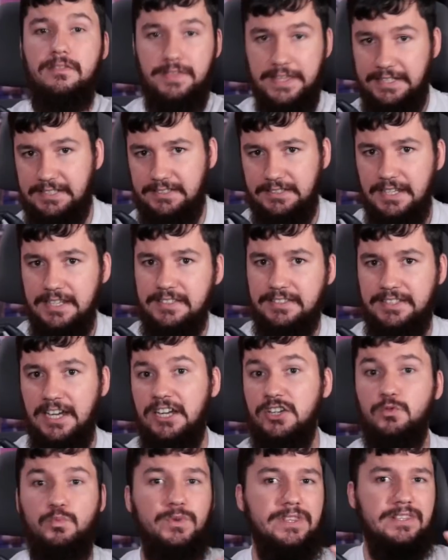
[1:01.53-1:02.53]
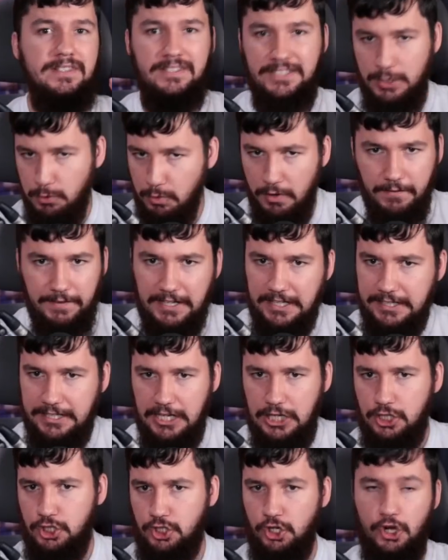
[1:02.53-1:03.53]
This is done with zero
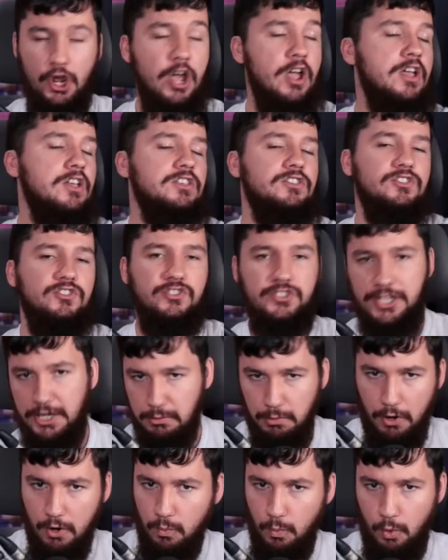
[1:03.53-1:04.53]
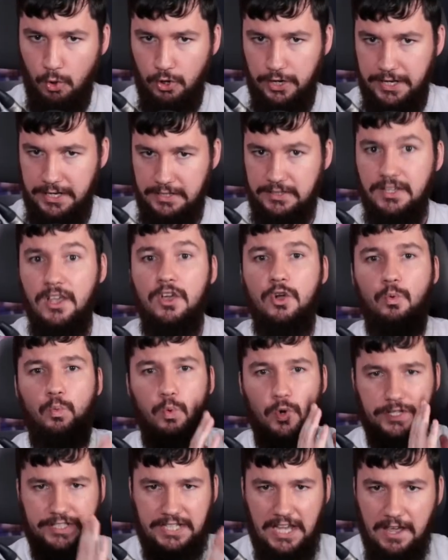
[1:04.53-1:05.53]
validation, zero warnings.
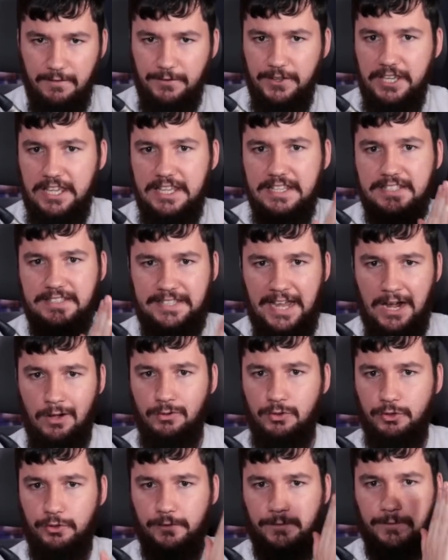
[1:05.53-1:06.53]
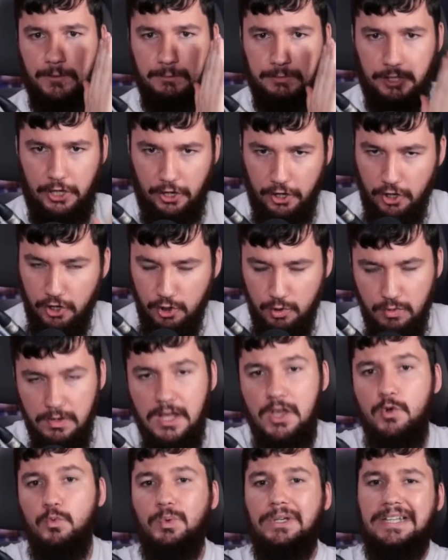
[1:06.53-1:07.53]
Whatever is downloaded from curl
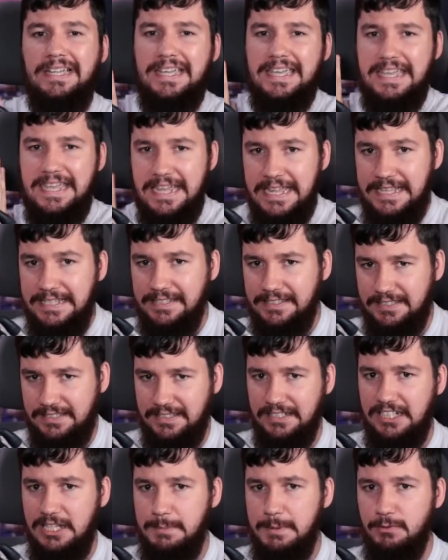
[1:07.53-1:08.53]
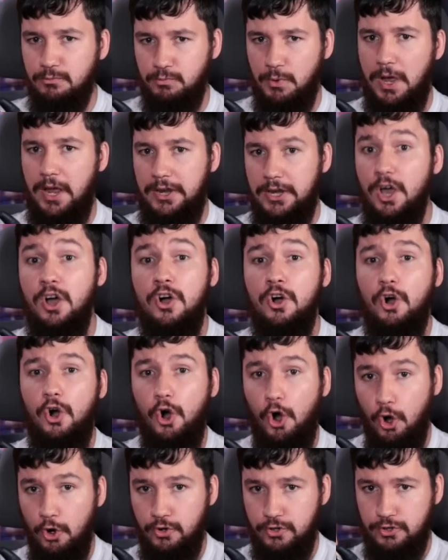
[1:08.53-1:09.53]
will instantly be run
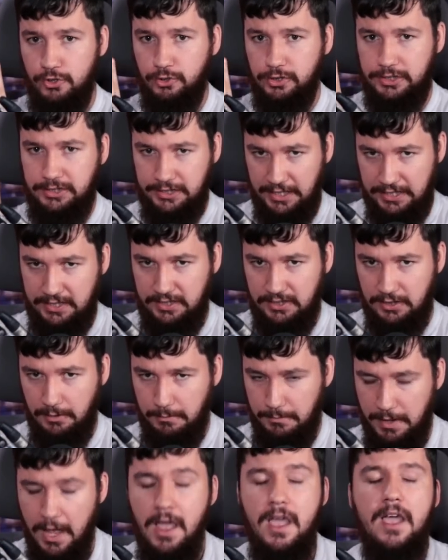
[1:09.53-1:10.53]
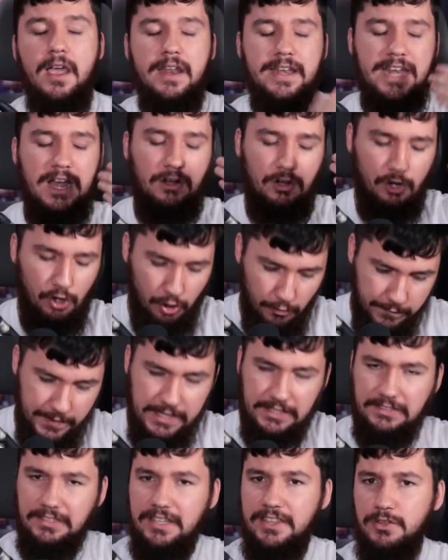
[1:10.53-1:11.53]
on your system. Now,
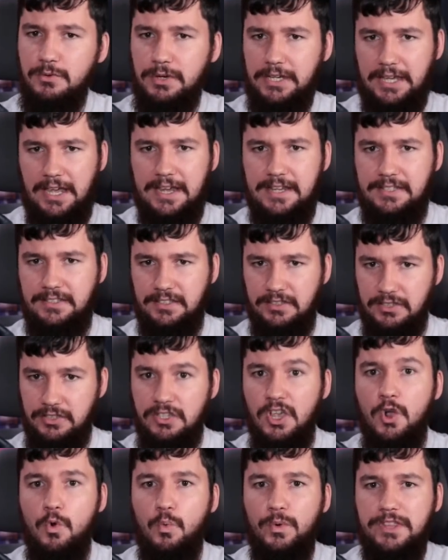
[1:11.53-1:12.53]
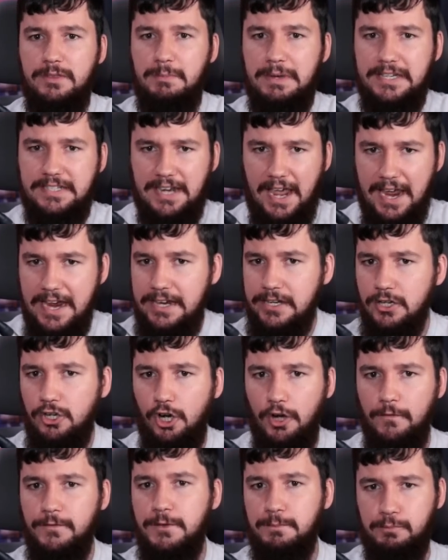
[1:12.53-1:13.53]
obviously, there are cases where the maintainer
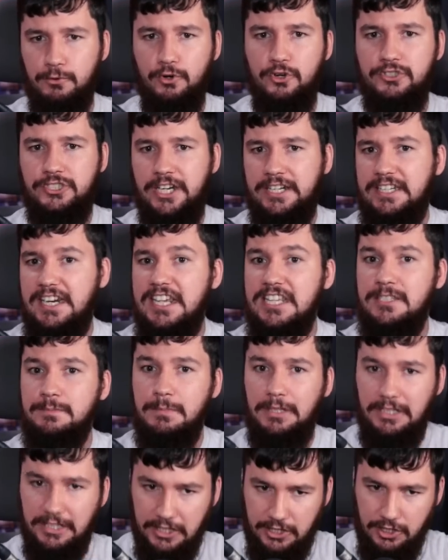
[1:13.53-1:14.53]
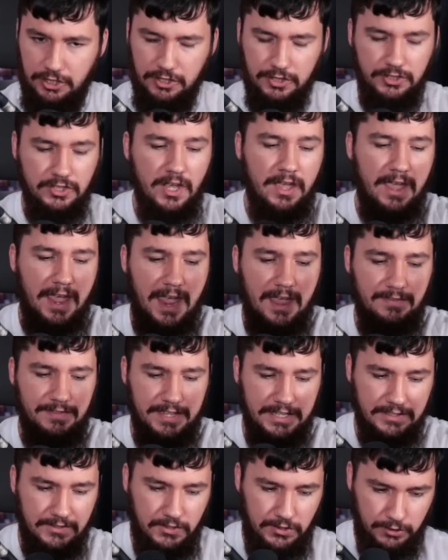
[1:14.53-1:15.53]
of the project is malicious and
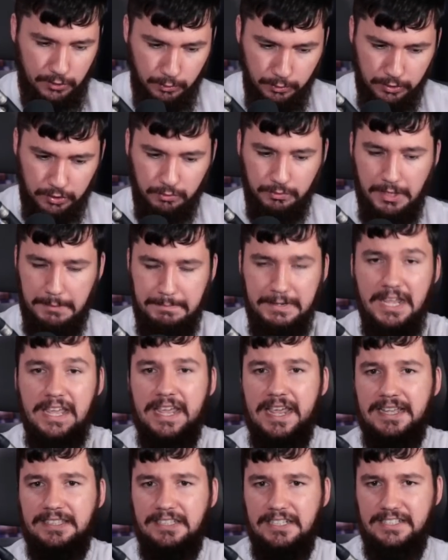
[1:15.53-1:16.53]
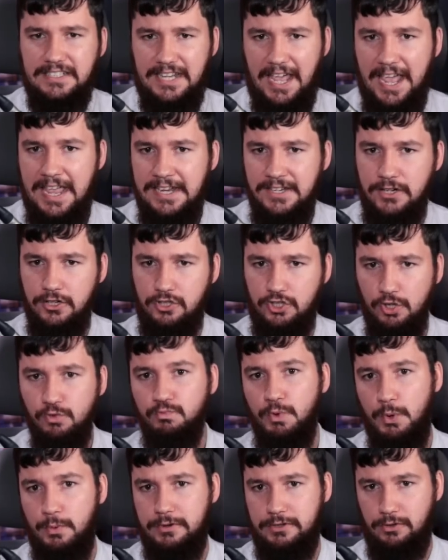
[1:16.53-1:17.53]
the install script is intended to
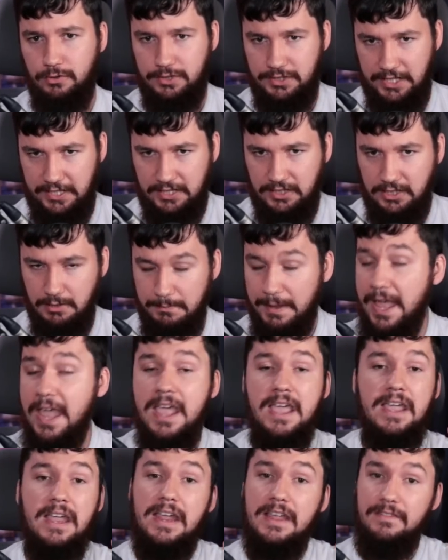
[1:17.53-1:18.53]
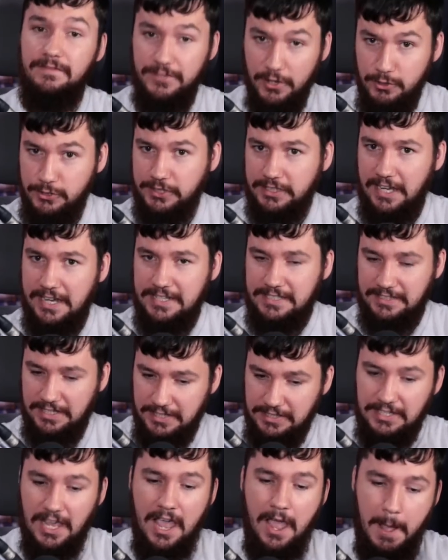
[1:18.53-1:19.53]
ruin your system. In those
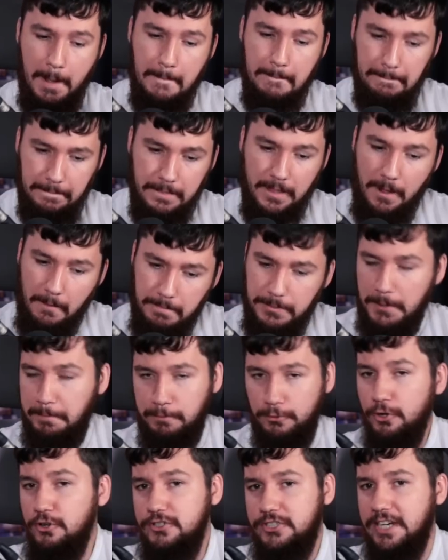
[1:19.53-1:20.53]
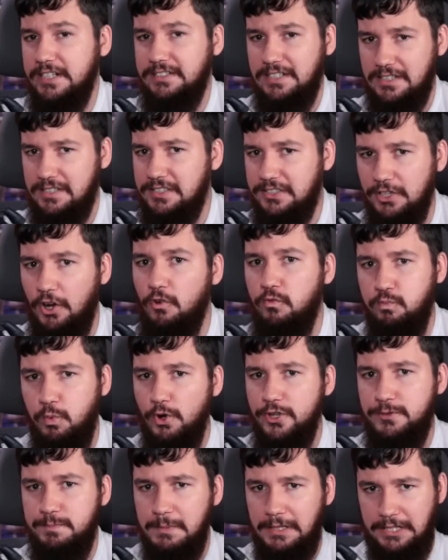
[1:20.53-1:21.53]
cases, the project itself
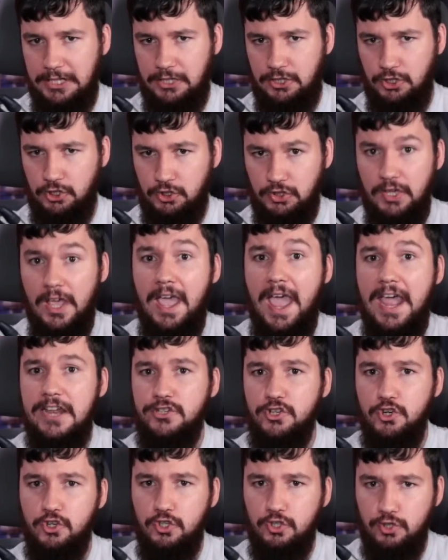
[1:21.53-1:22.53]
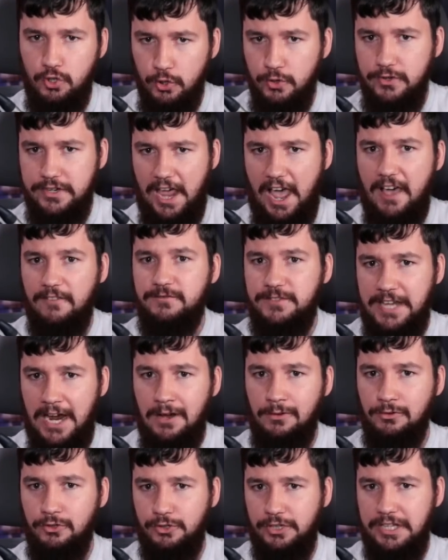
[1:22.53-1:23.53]
was malicious and you shouldn't have
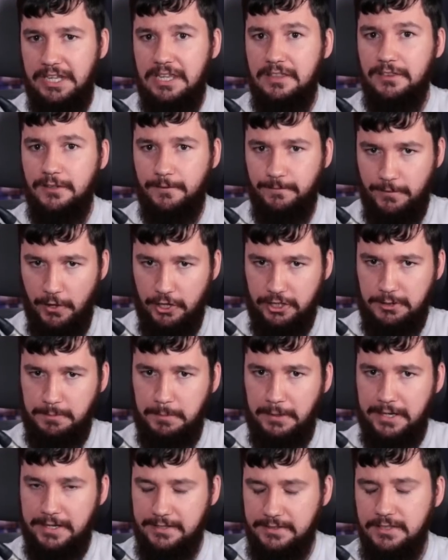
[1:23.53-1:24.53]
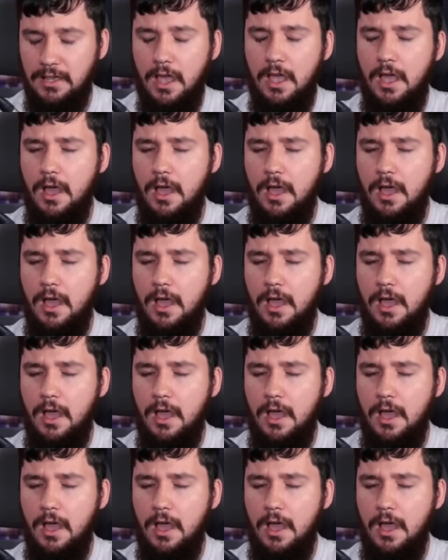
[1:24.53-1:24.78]
downloaded it in the first place